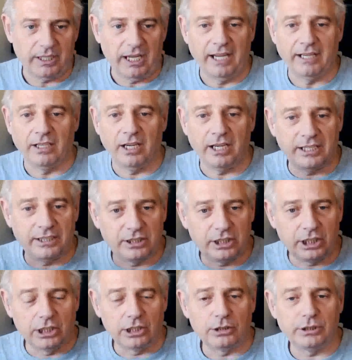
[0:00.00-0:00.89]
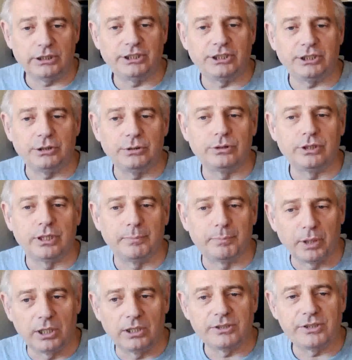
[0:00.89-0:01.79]
and I encourage you to
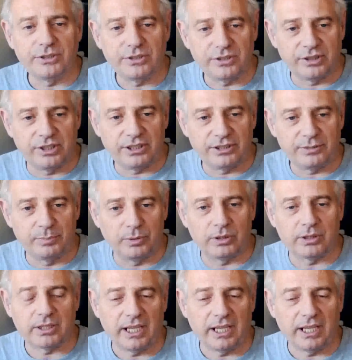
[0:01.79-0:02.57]
purchase this book